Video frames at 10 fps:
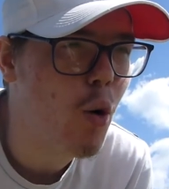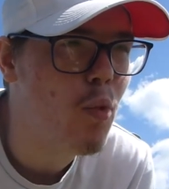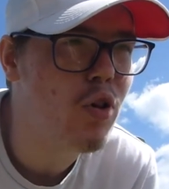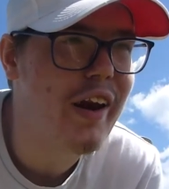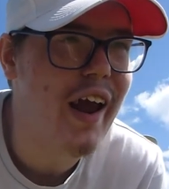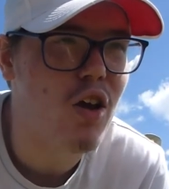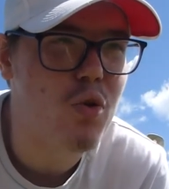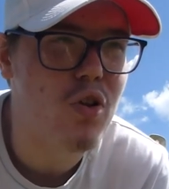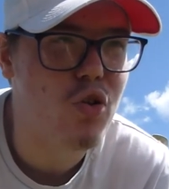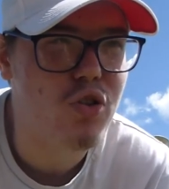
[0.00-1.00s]
lot more than he has
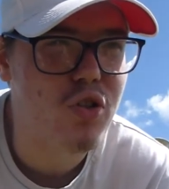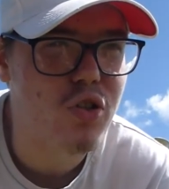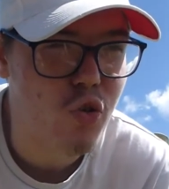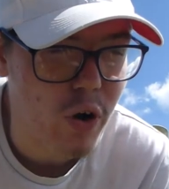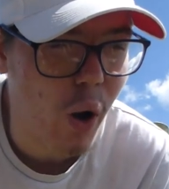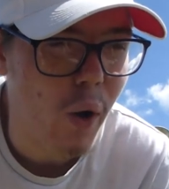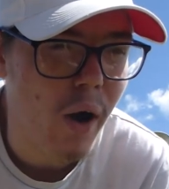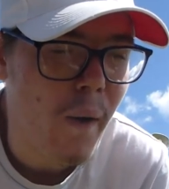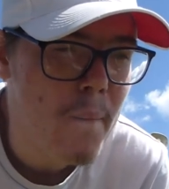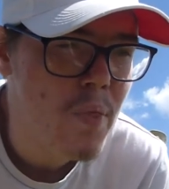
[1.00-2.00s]
with the
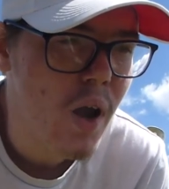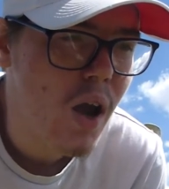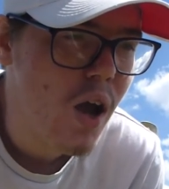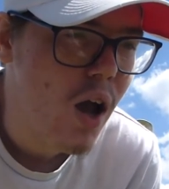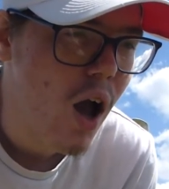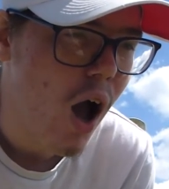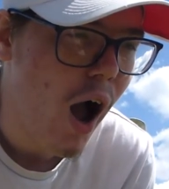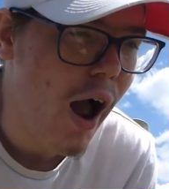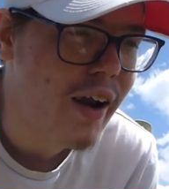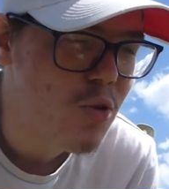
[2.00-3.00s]
Toyota. Season in the
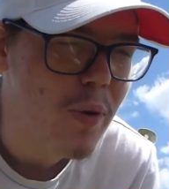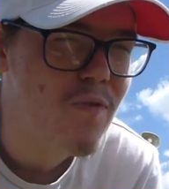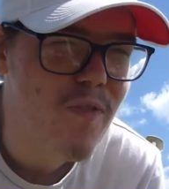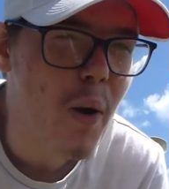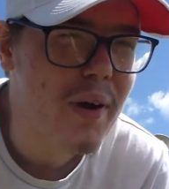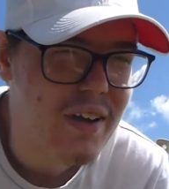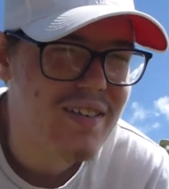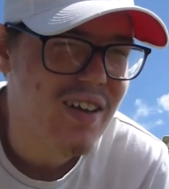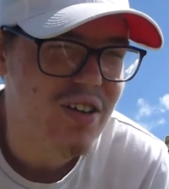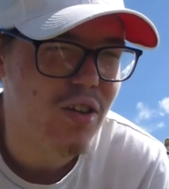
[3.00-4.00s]
and it's been very uh,
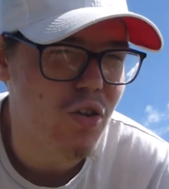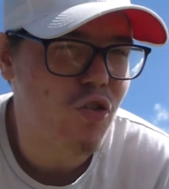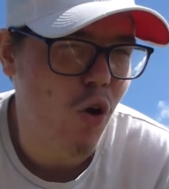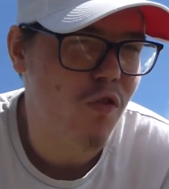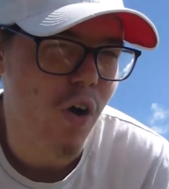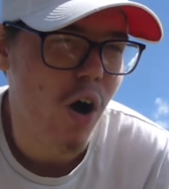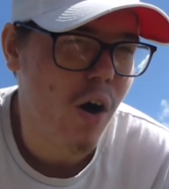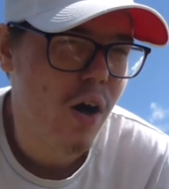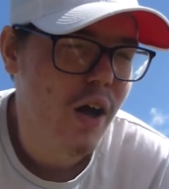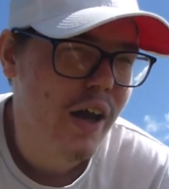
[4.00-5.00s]
consistent so far.
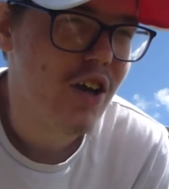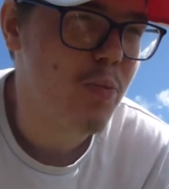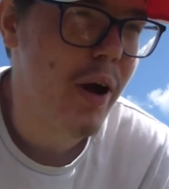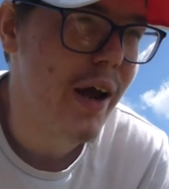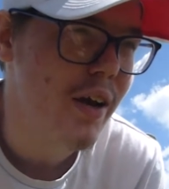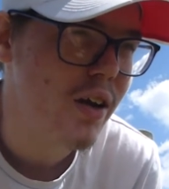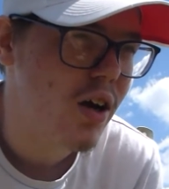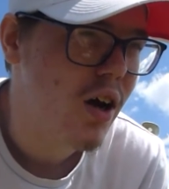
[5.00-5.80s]
He's been